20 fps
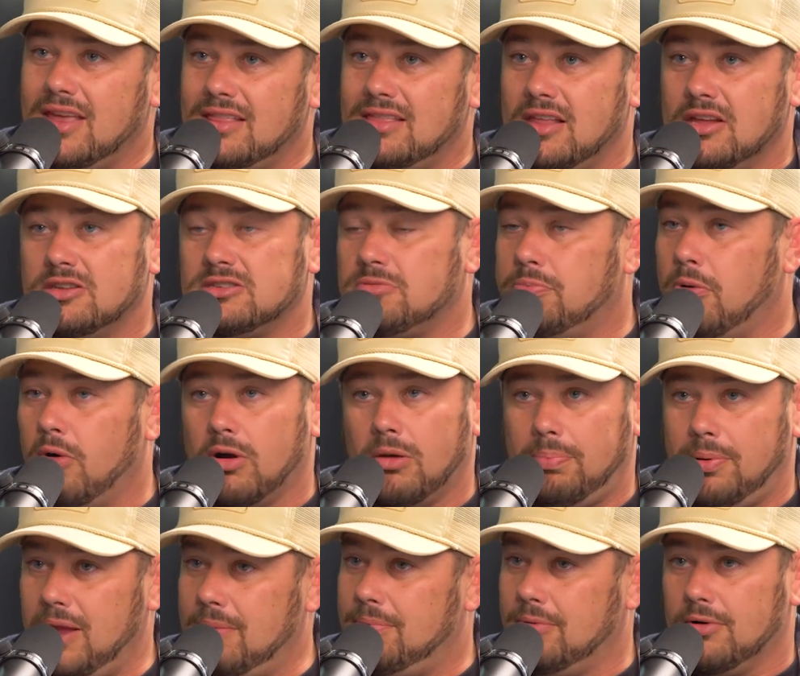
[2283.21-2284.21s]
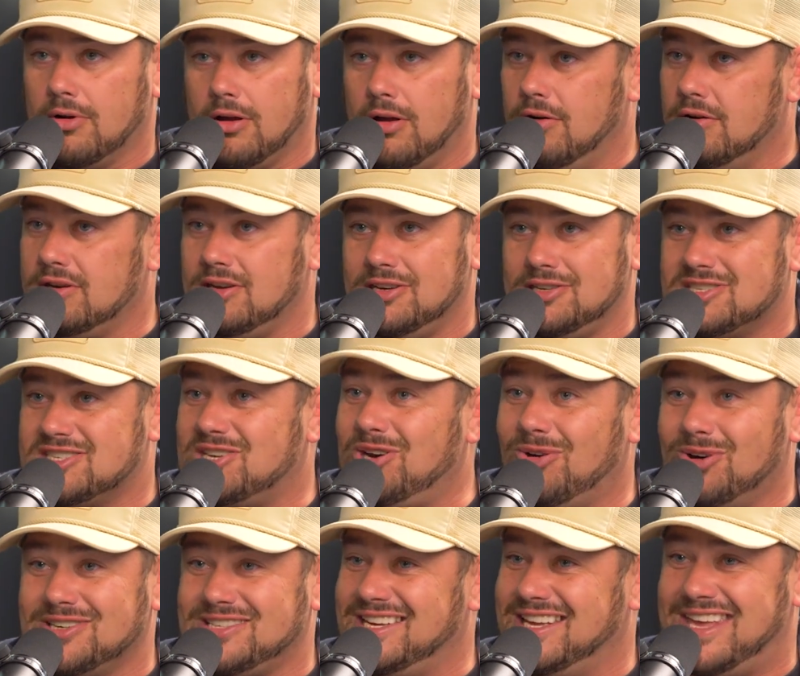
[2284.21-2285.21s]
and then the poor people are going to the
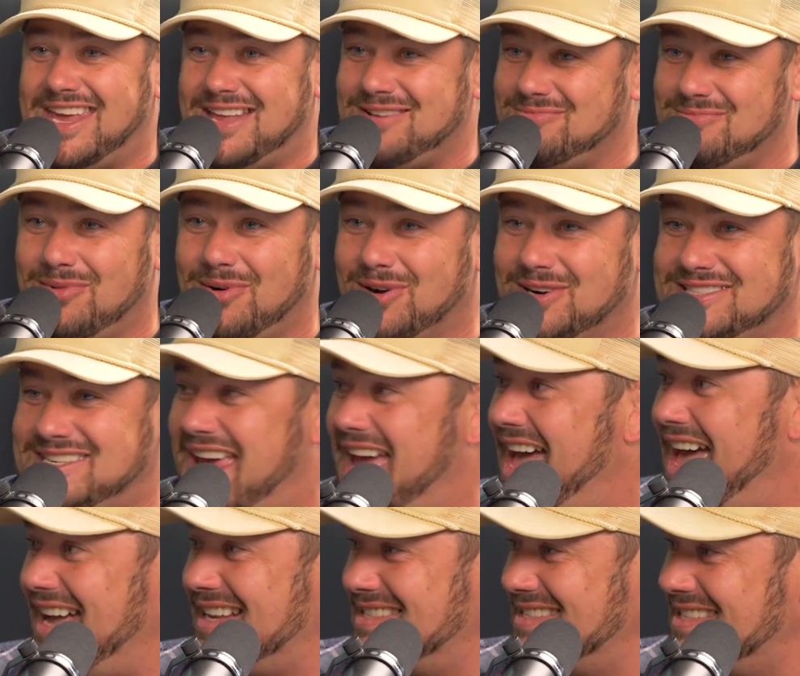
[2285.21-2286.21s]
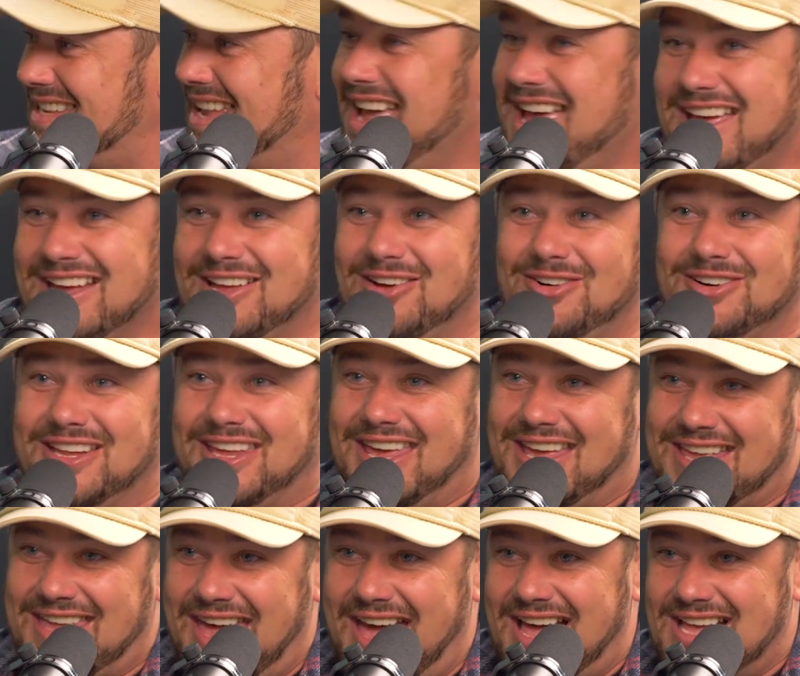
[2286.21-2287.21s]
stores and getting more taxed, going
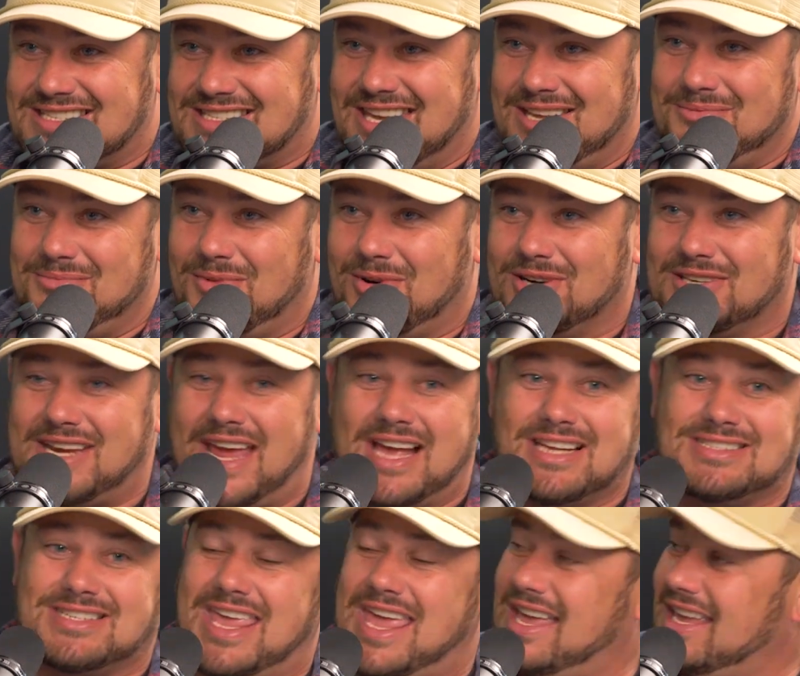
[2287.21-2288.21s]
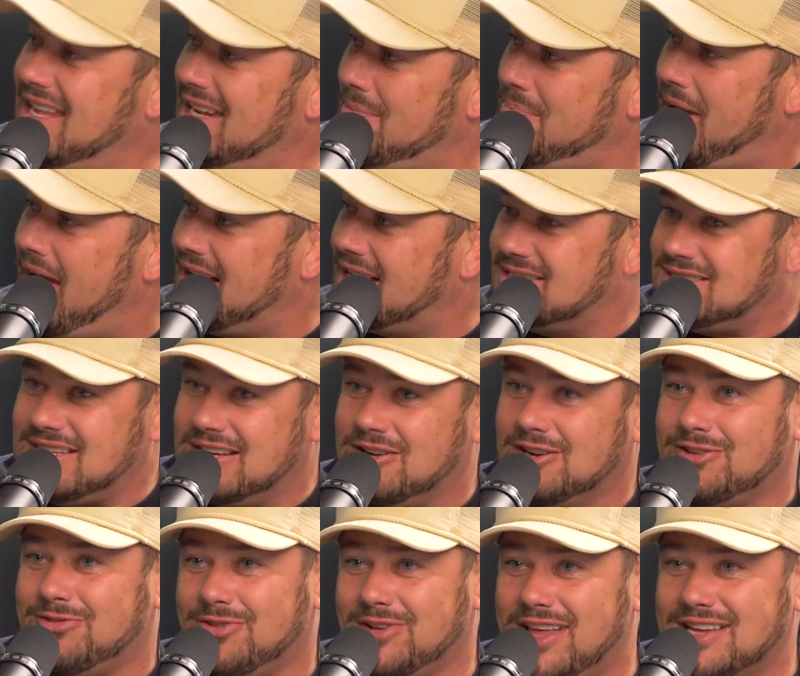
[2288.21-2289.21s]
to get gas, getting more tax, can't get a pack of
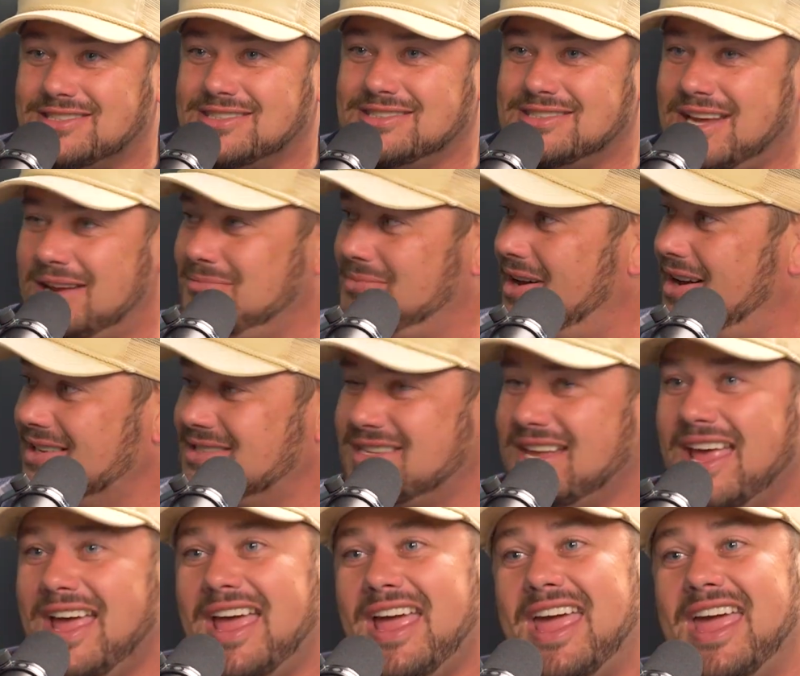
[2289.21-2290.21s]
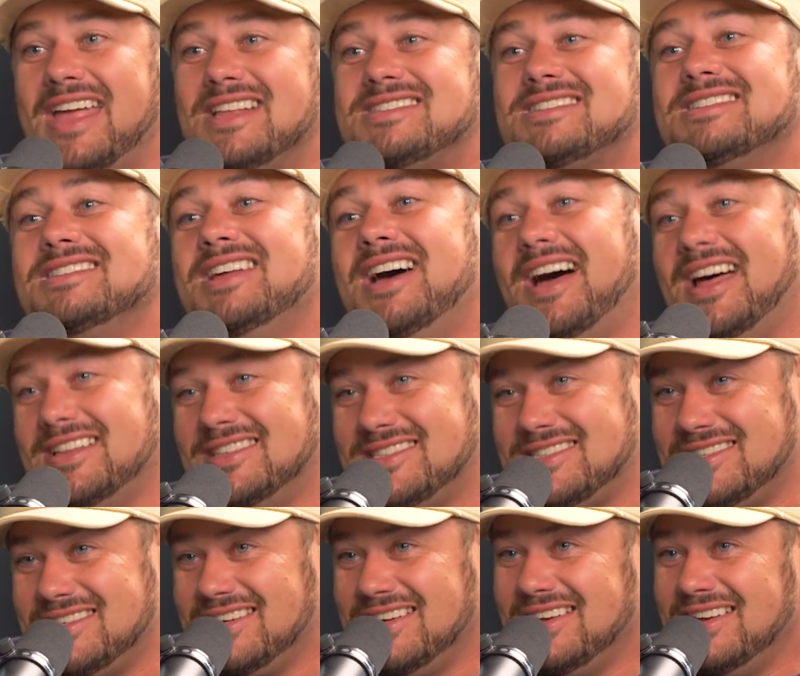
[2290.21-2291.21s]
cigarettes for less than $10. It's
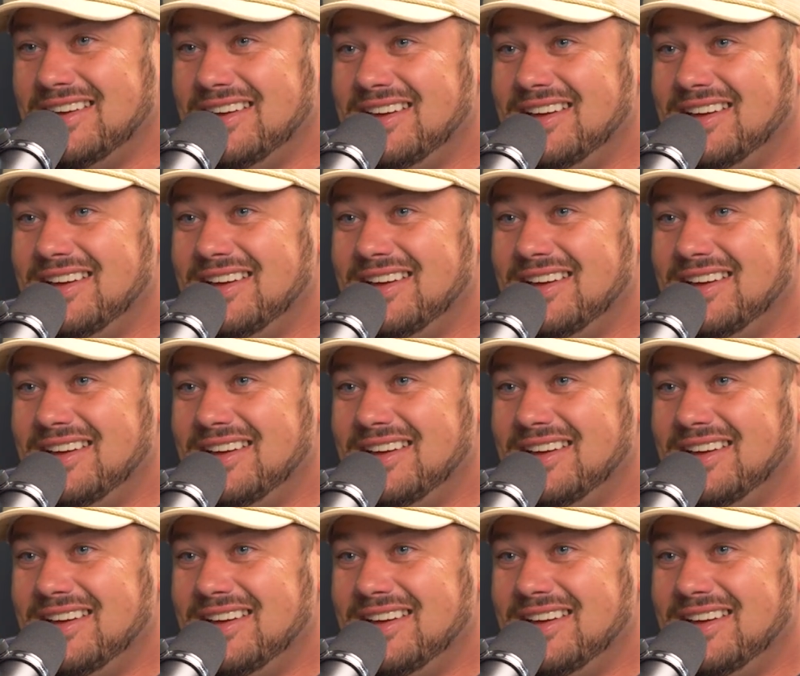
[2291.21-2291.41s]
nuts.